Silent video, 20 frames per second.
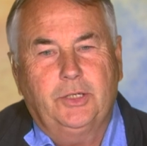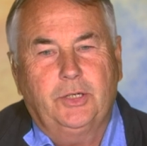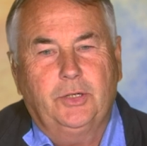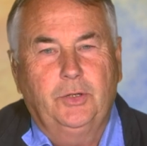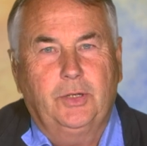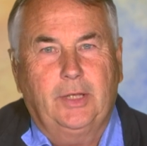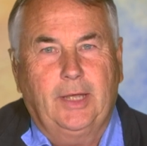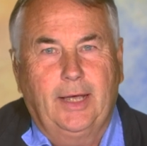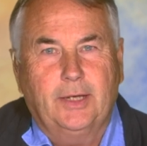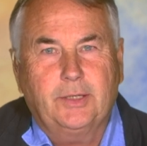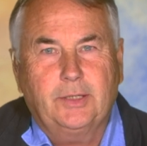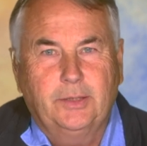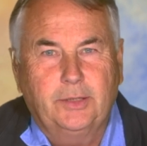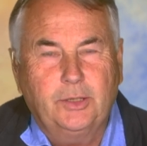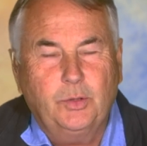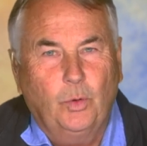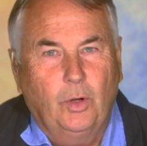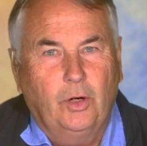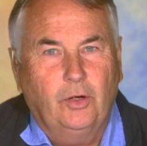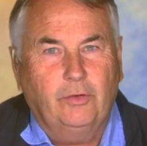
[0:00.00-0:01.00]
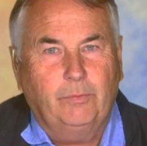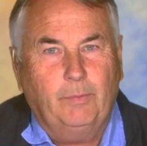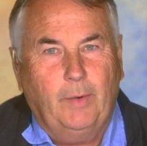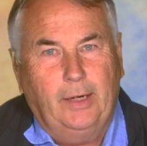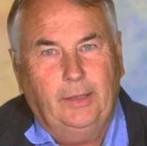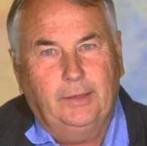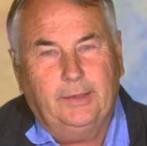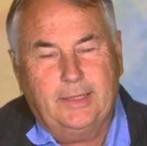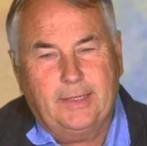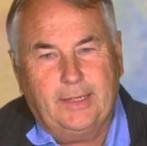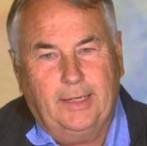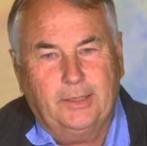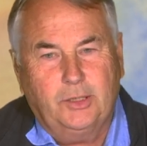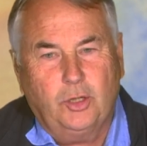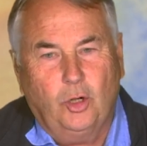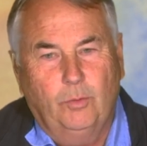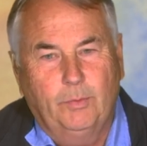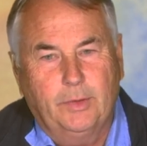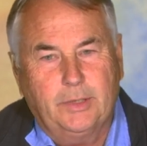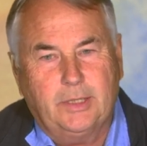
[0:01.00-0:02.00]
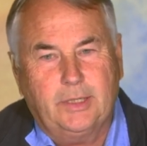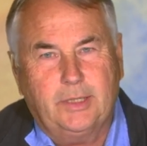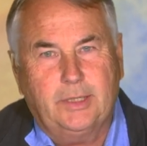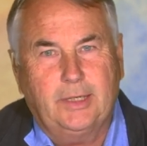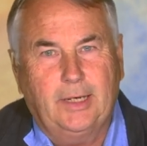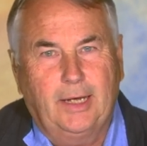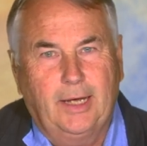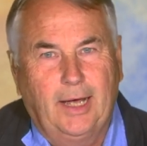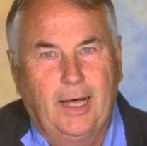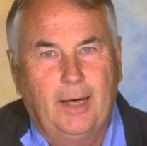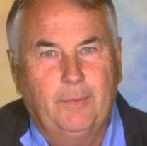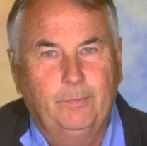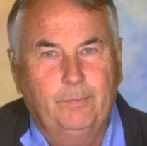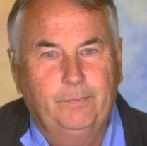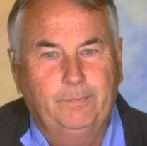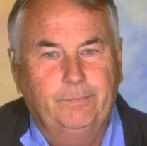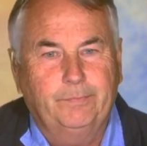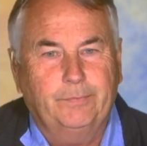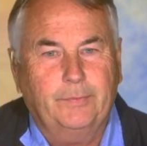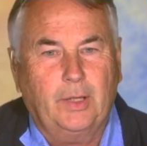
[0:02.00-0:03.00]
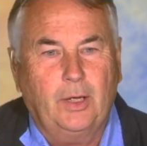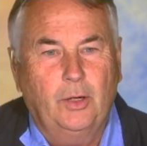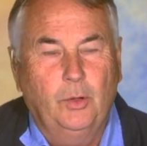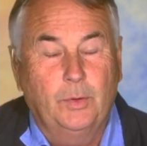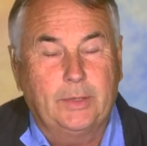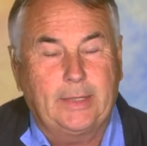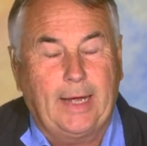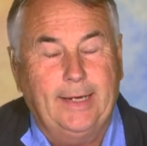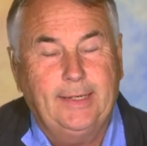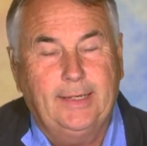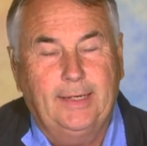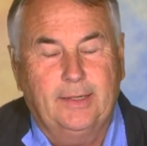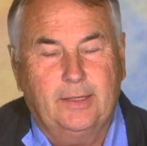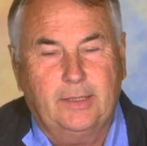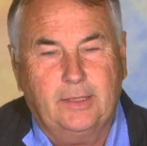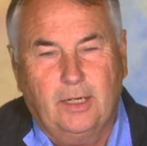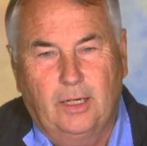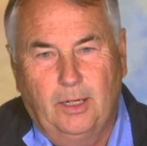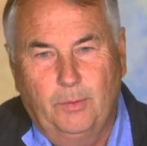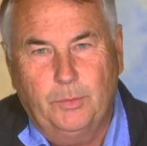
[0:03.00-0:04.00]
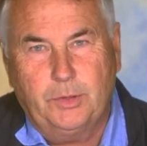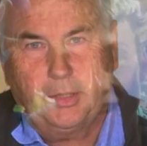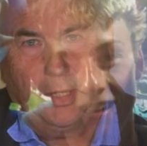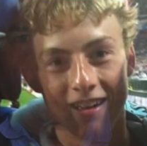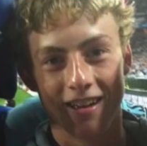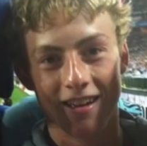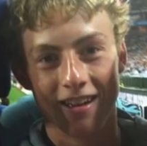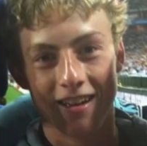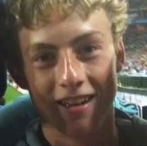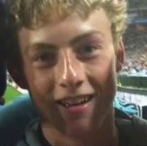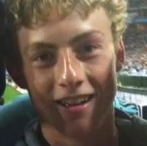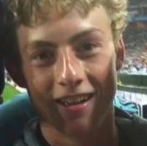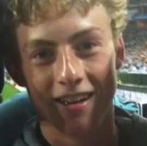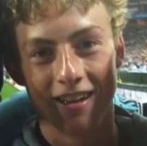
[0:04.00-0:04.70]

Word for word: two thousand twelve, my eldest son Thomas, um, who was eighteen at the time, was going out for